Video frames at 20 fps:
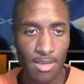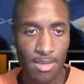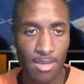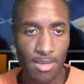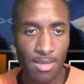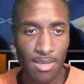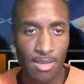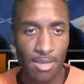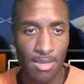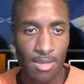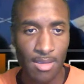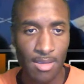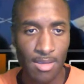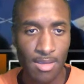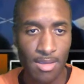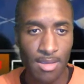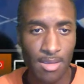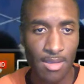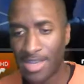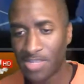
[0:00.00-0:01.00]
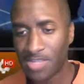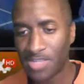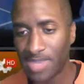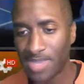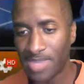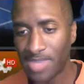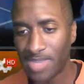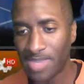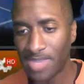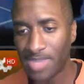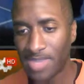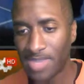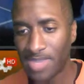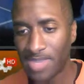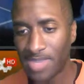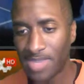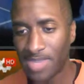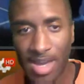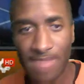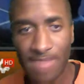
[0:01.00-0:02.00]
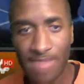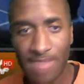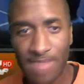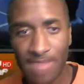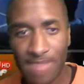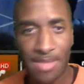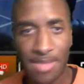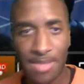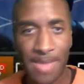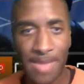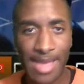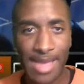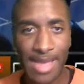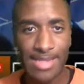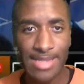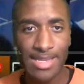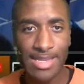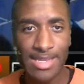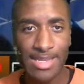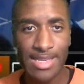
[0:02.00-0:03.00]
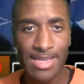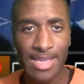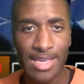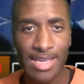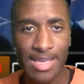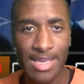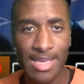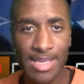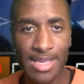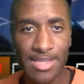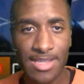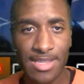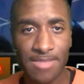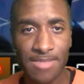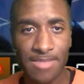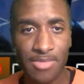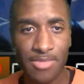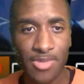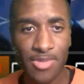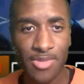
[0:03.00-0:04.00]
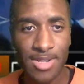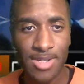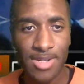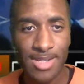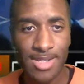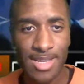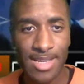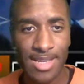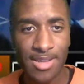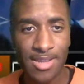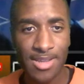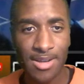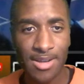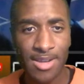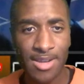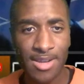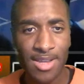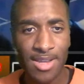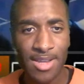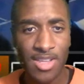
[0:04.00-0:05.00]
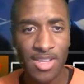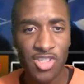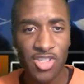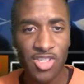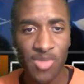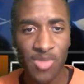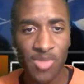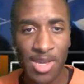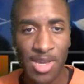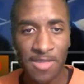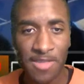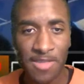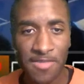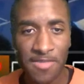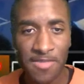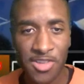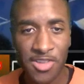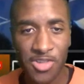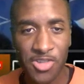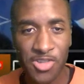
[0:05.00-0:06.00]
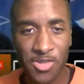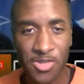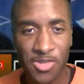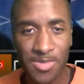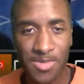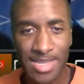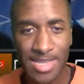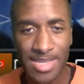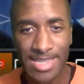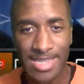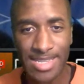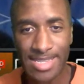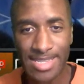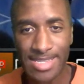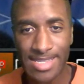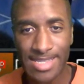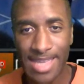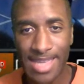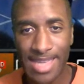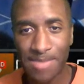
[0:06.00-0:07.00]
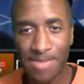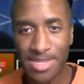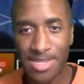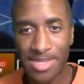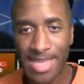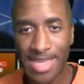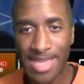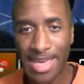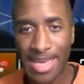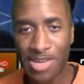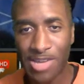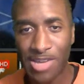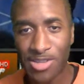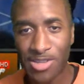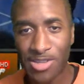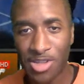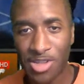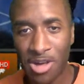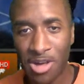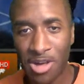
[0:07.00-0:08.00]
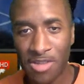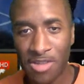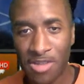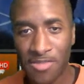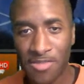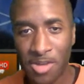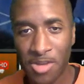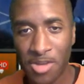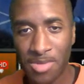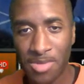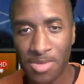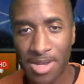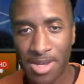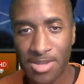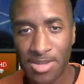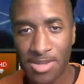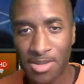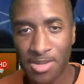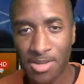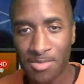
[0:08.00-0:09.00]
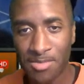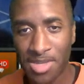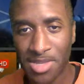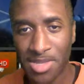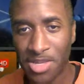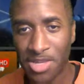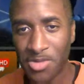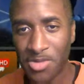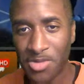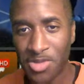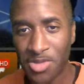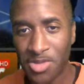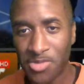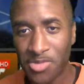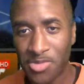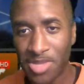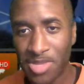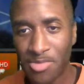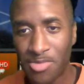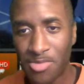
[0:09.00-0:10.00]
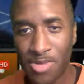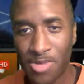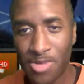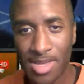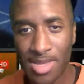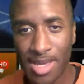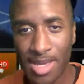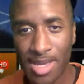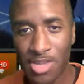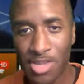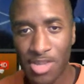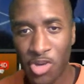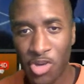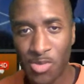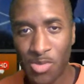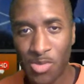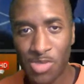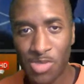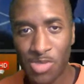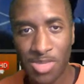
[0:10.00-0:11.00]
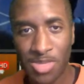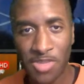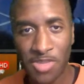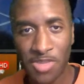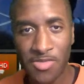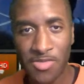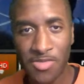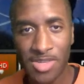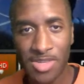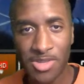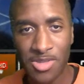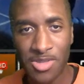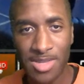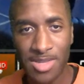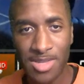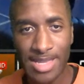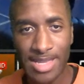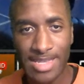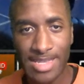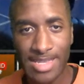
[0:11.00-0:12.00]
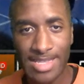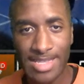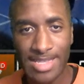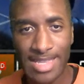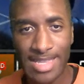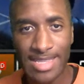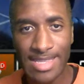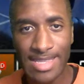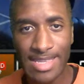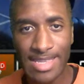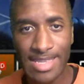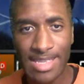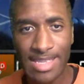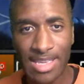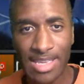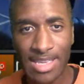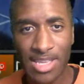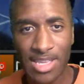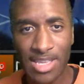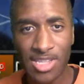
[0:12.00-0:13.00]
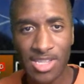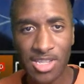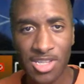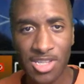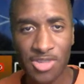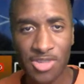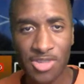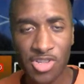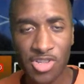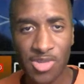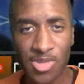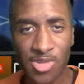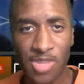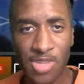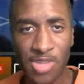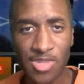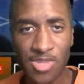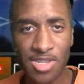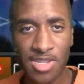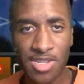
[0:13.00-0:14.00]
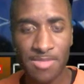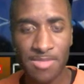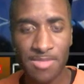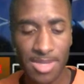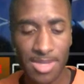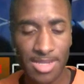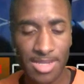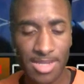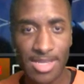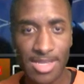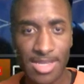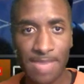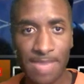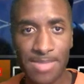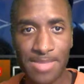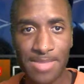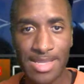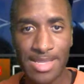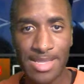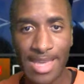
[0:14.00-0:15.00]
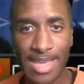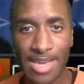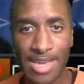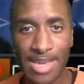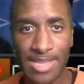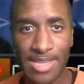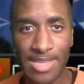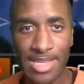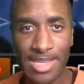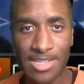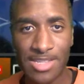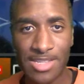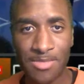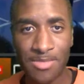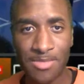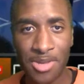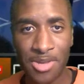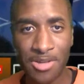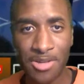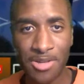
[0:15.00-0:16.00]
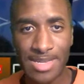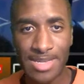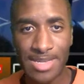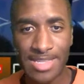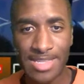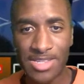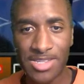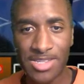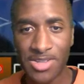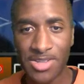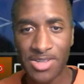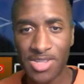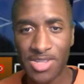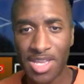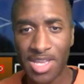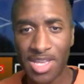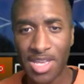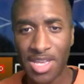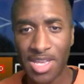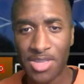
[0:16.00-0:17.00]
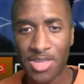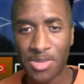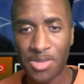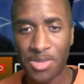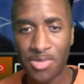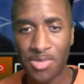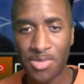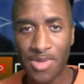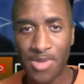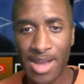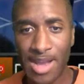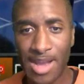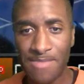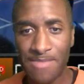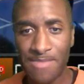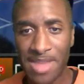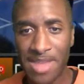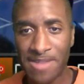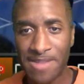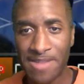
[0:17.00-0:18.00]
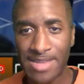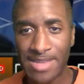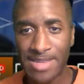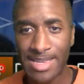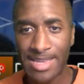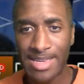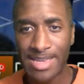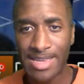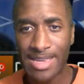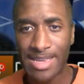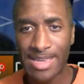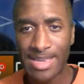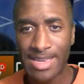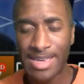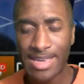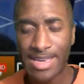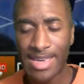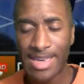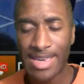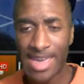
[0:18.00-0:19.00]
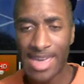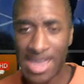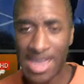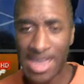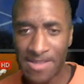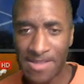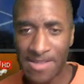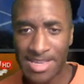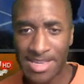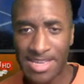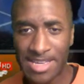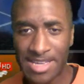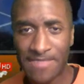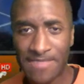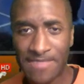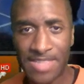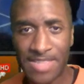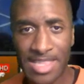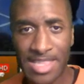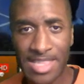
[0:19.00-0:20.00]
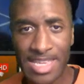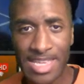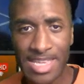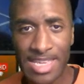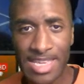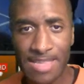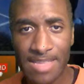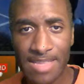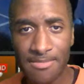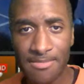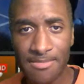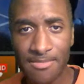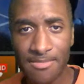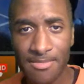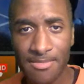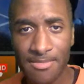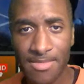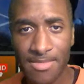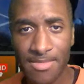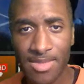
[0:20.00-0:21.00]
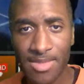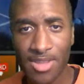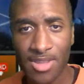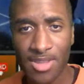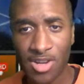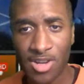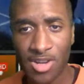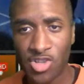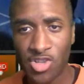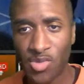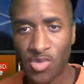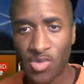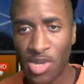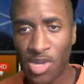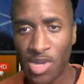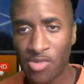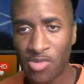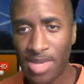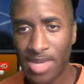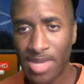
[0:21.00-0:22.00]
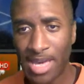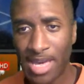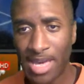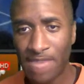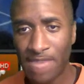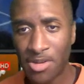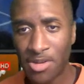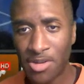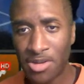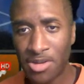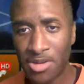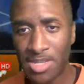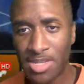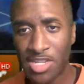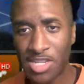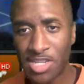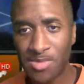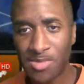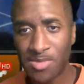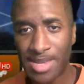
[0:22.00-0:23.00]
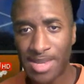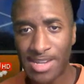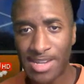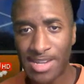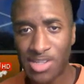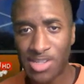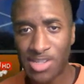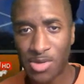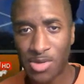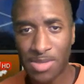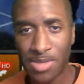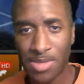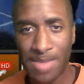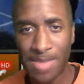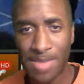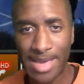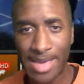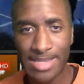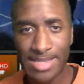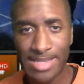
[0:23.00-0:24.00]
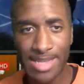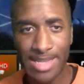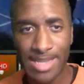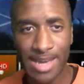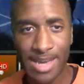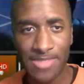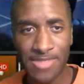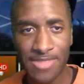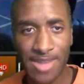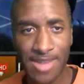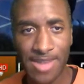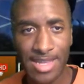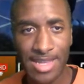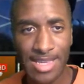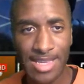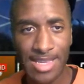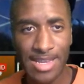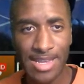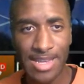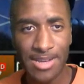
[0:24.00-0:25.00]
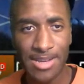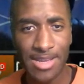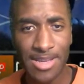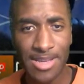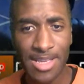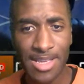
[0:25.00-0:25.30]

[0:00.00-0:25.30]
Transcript: So now as we have this drive to the basket, it's important that our trail official steps down because all of our players are below the three-point line, almost below free throw line extended. So the trail should be stepping down as the ball enters the primary area of the lead. Our trail will have all these players on the backside right here.